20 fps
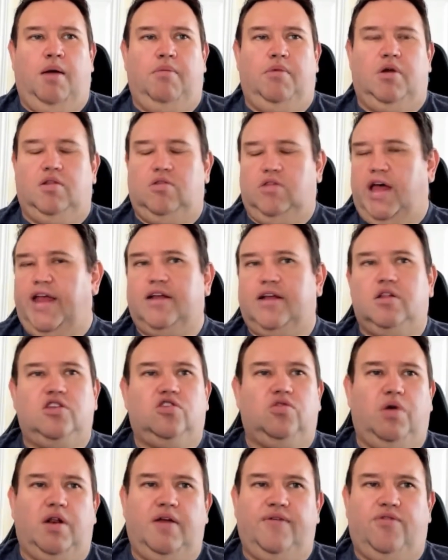likely
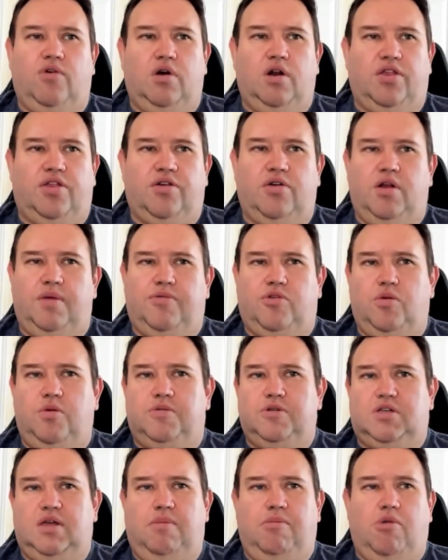24 to
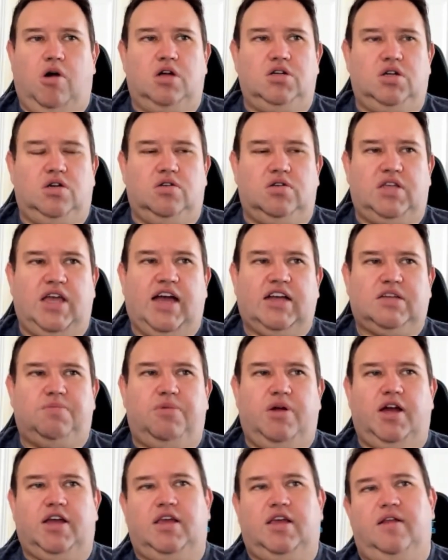32% marginal tax
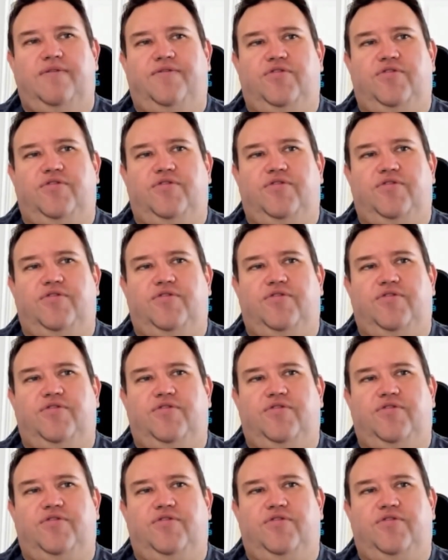bracket.